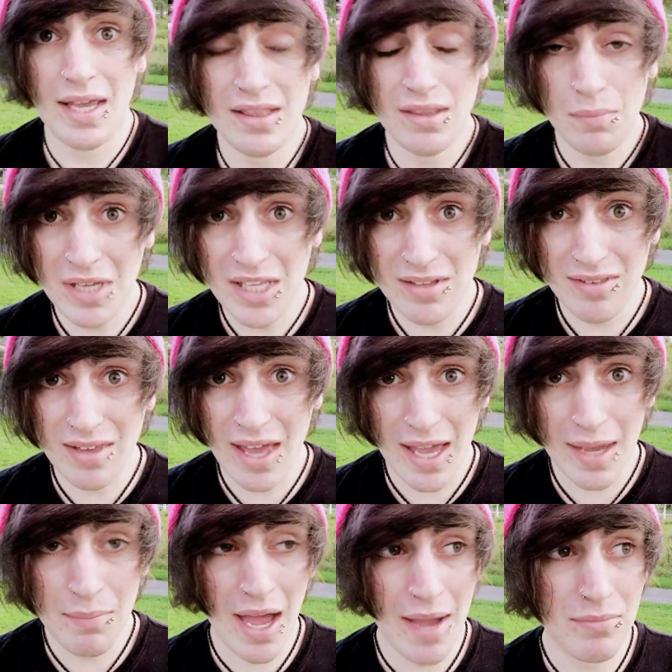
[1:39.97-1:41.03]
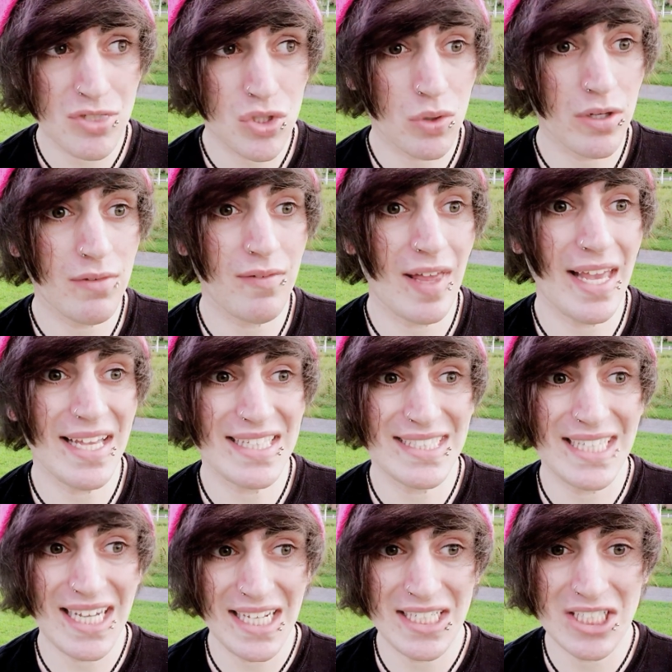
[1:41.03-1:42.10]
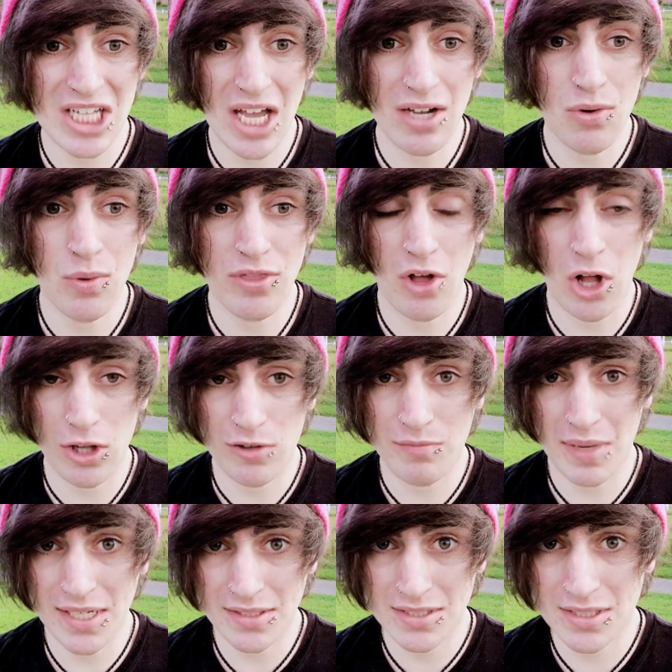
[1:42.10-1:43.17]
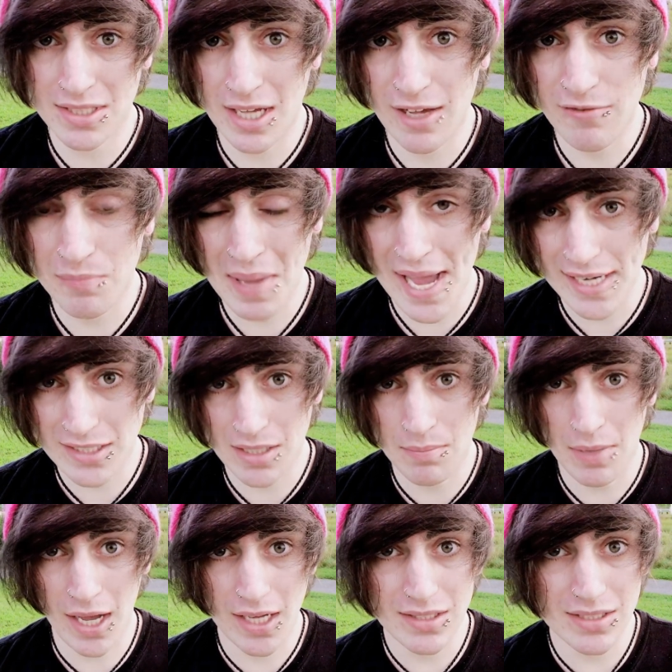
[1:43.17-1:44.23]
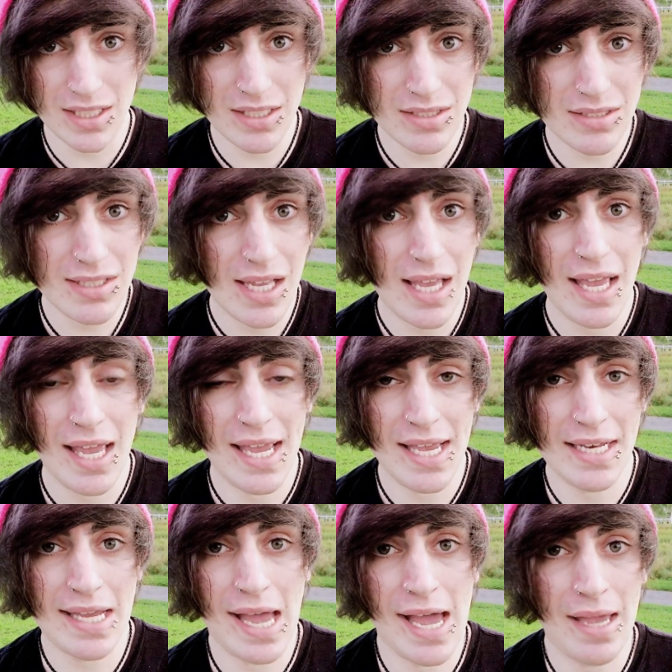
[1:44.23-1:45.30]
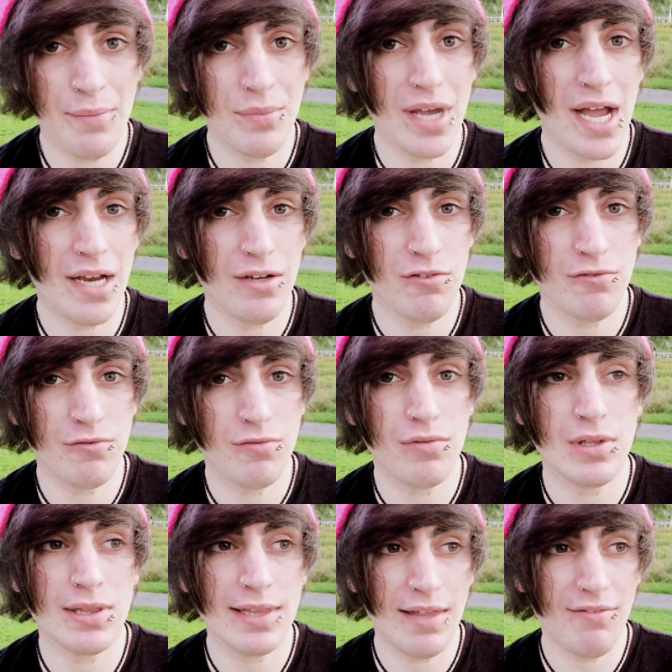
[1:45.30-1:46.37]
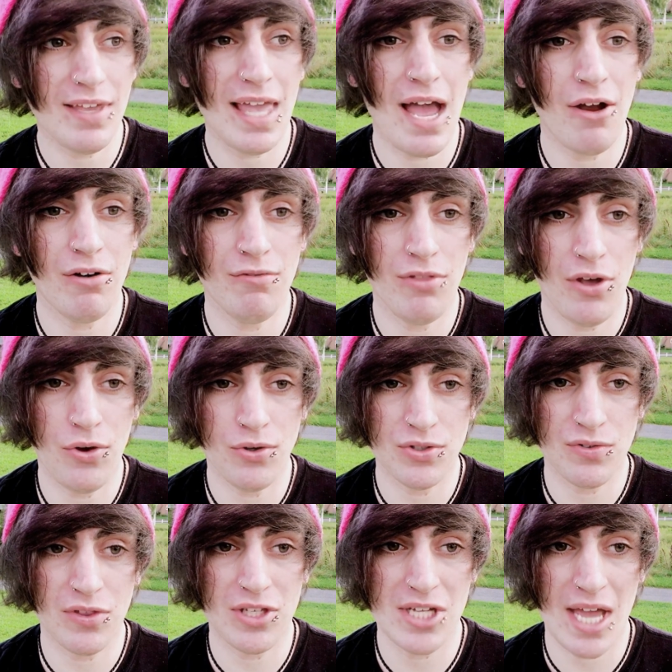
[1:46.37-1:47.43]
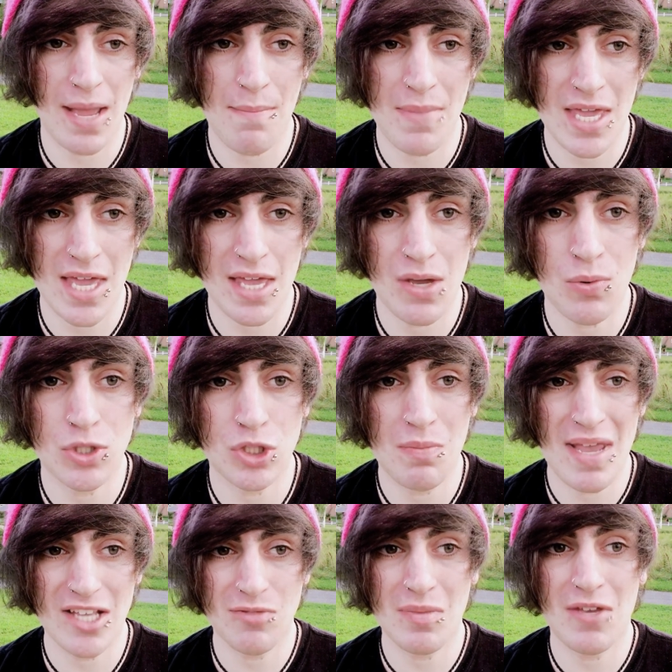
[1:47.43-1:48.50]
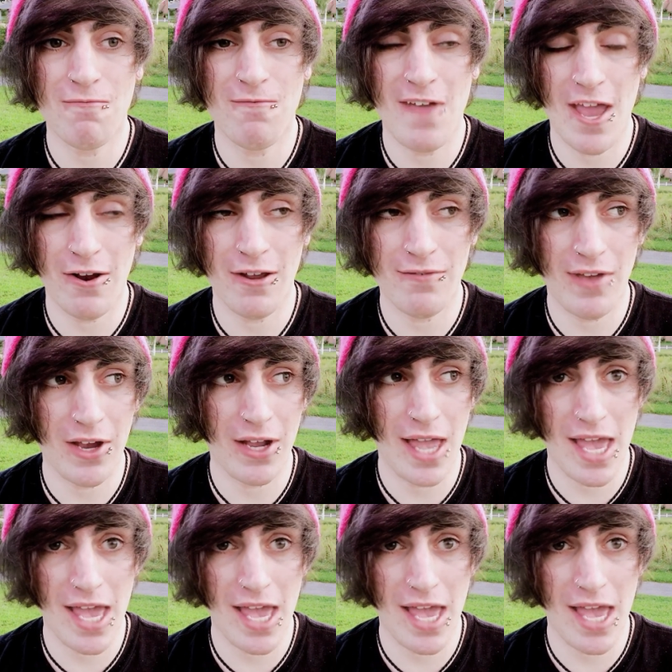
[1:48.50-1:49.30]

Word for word: In the meantime, I'm sort of like a sitting duck with all of my stuff packed in boxes, and I'm kind of living out of those for the time being, which makes me very, very